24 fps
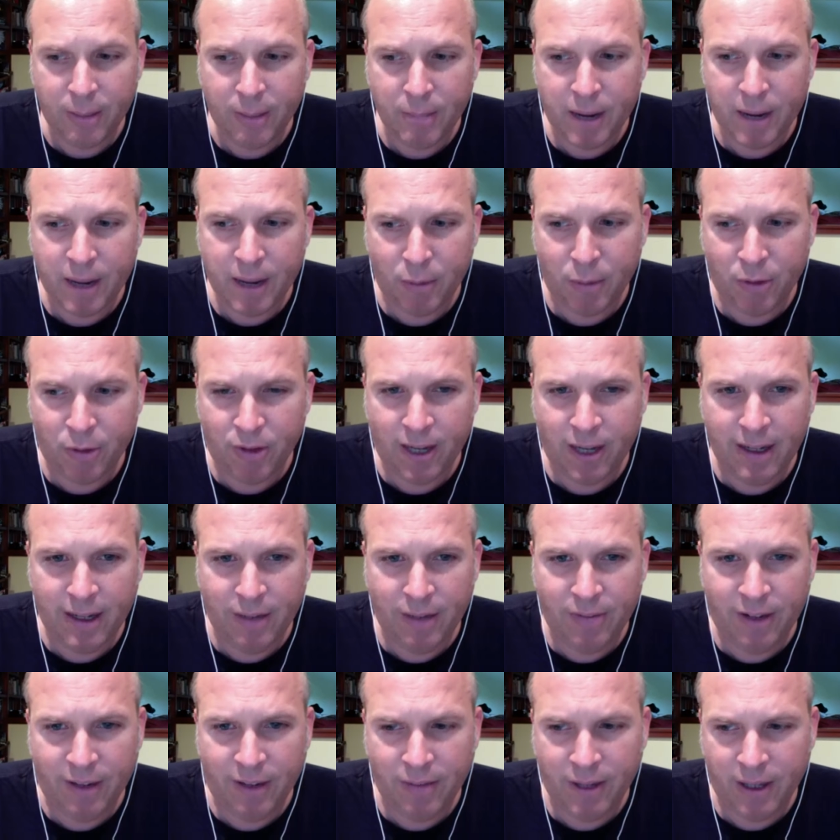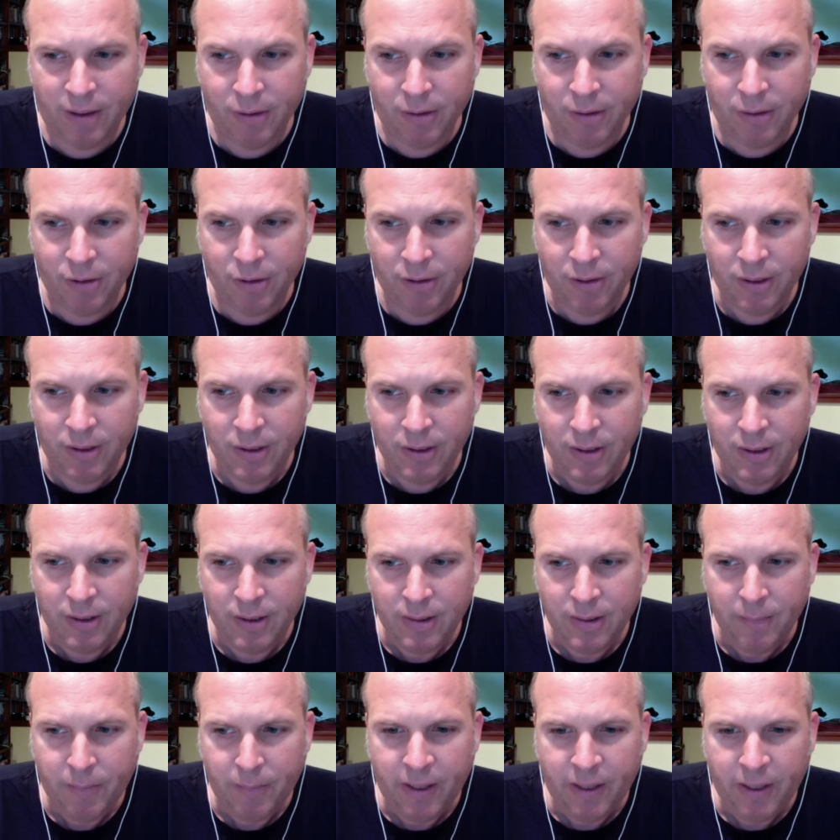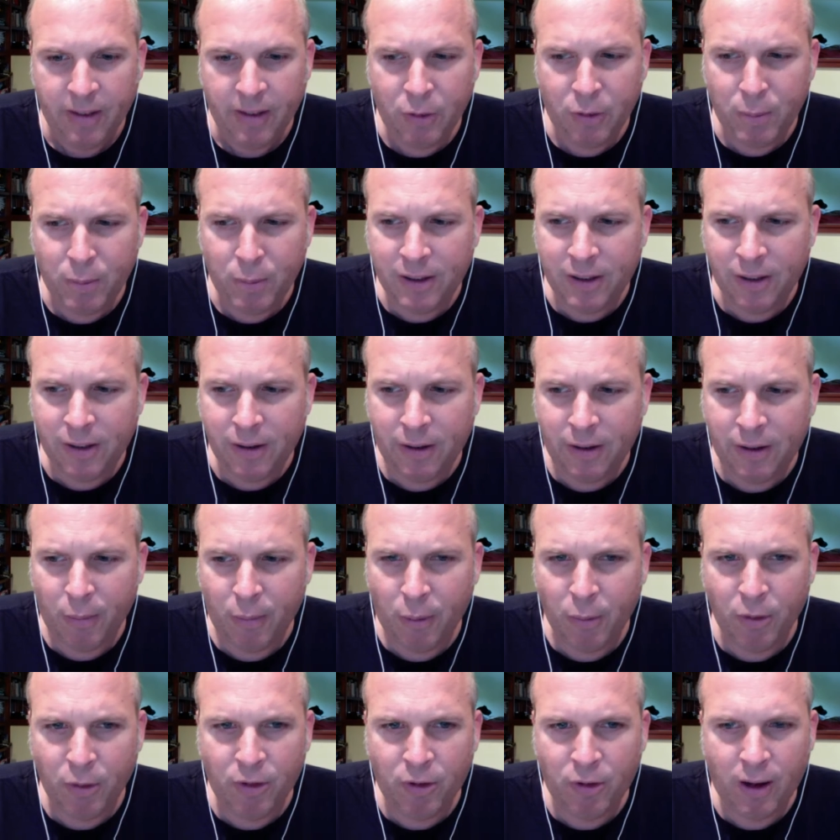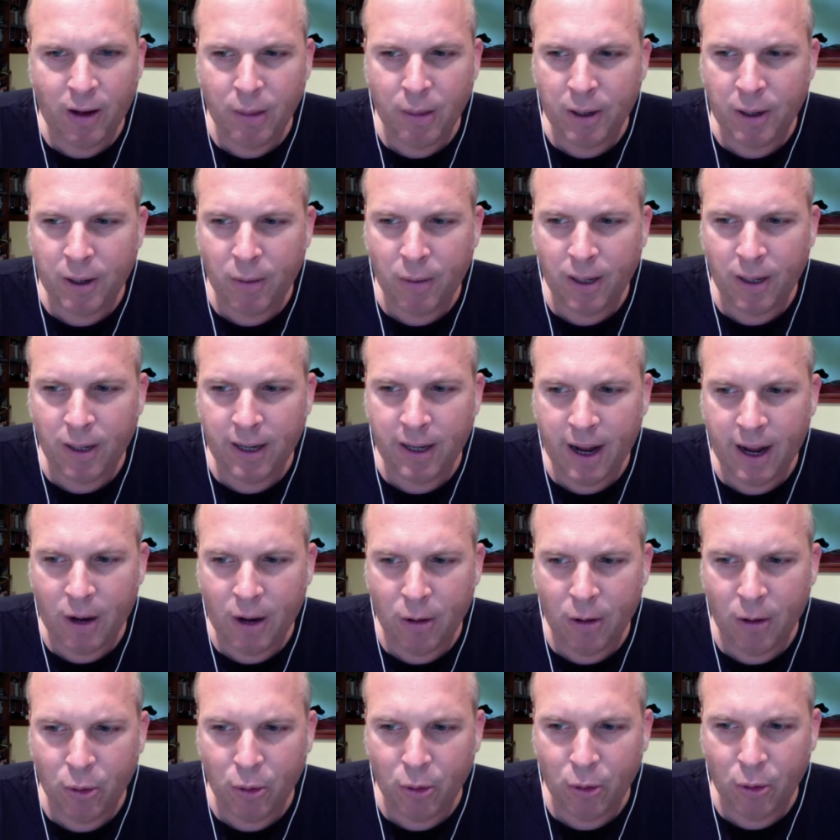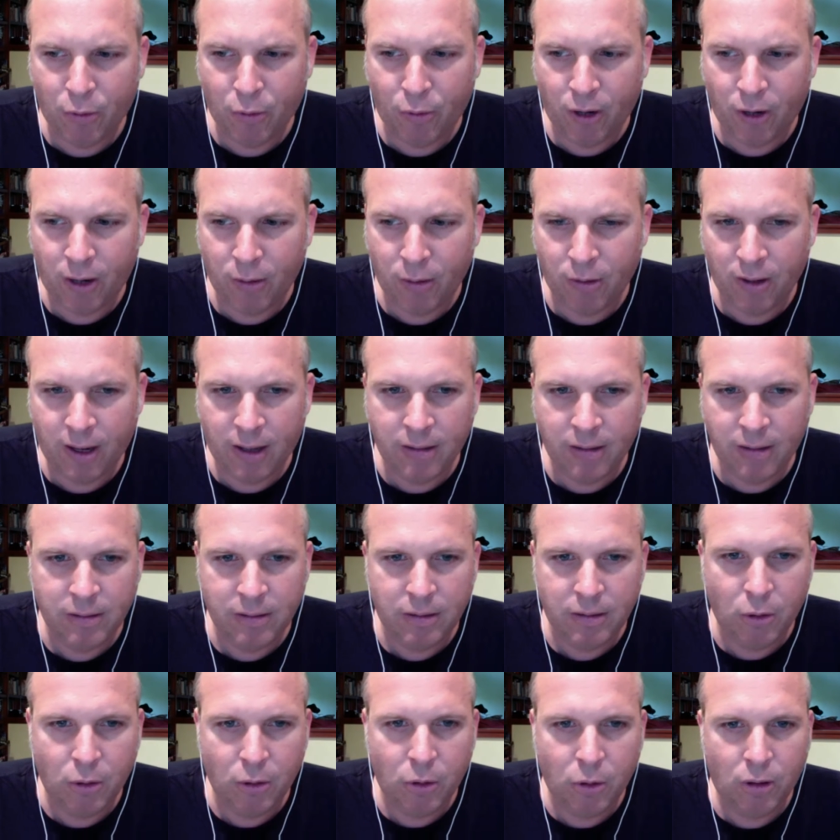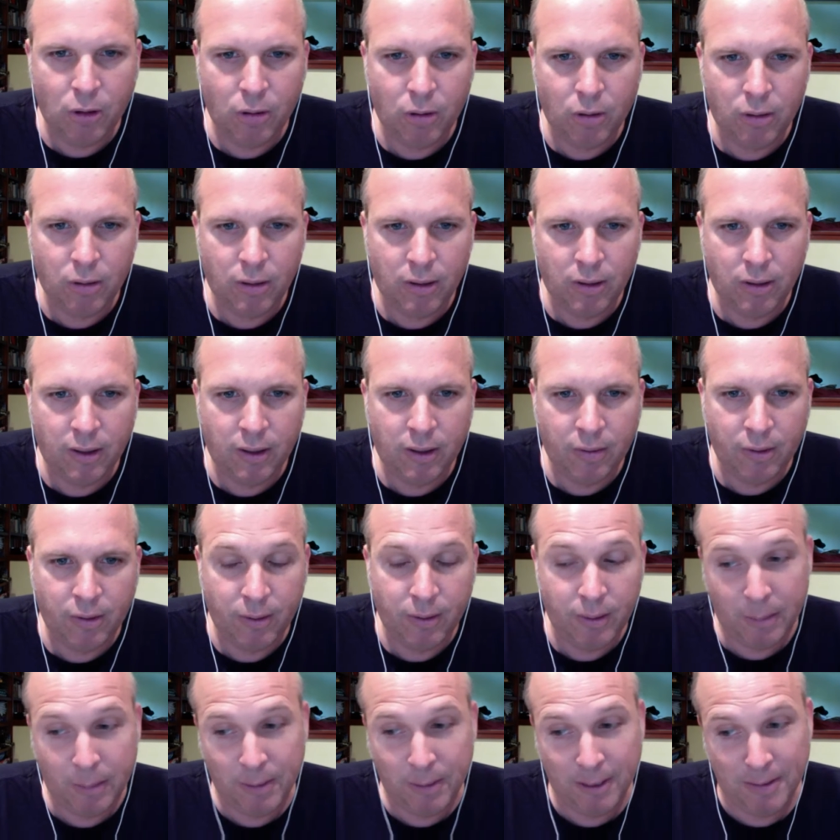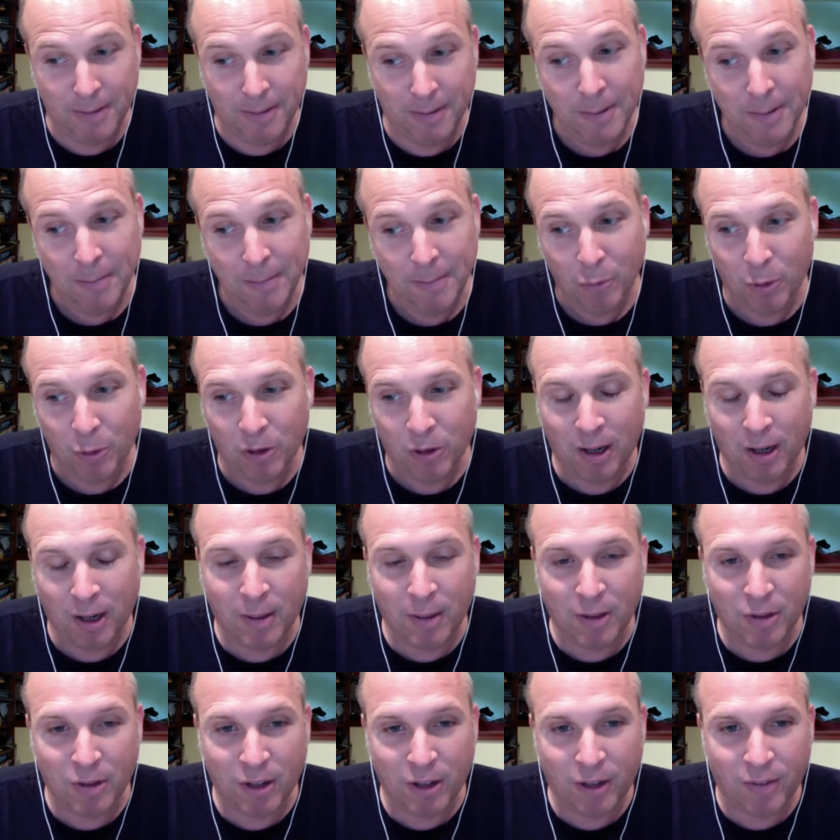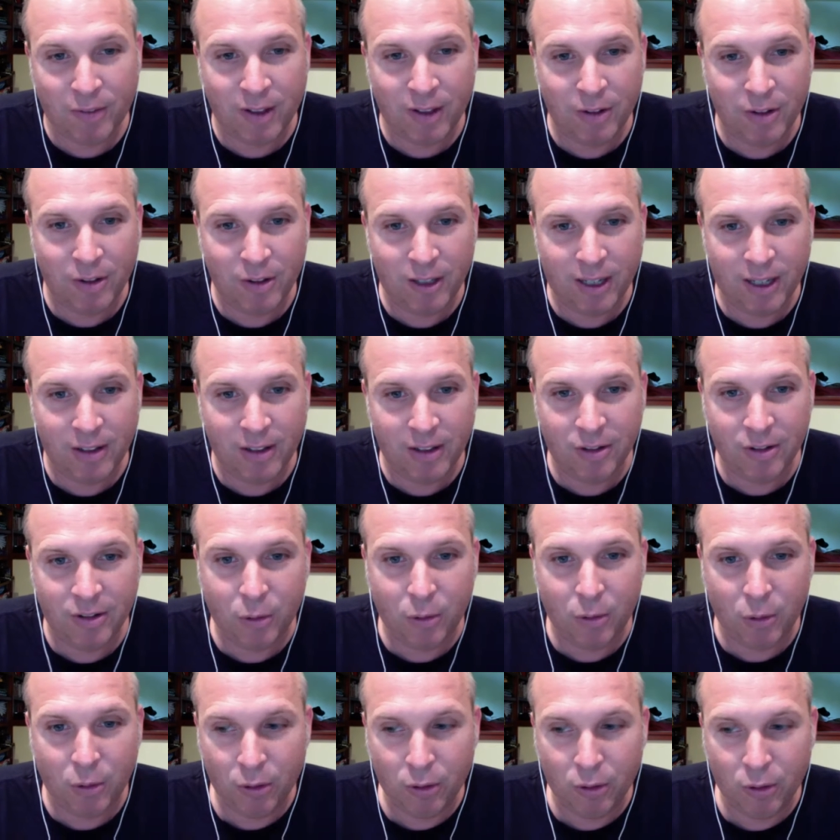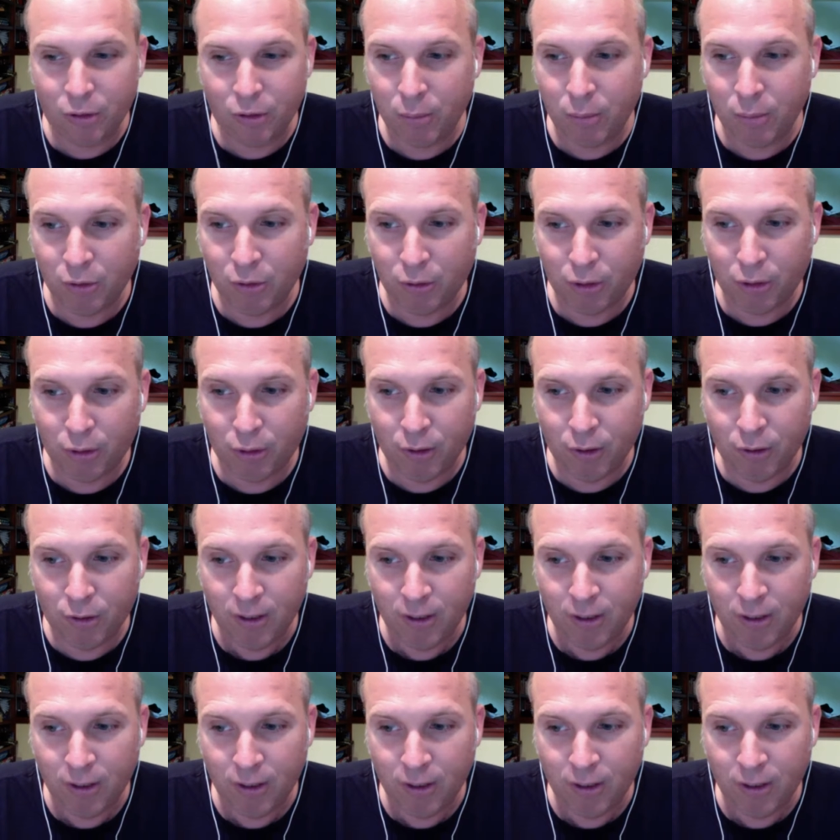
mine was $85. And let's be clear here, what we're talking about right now, Google frowns on. We're talking about stuff that is against Google's terms of service.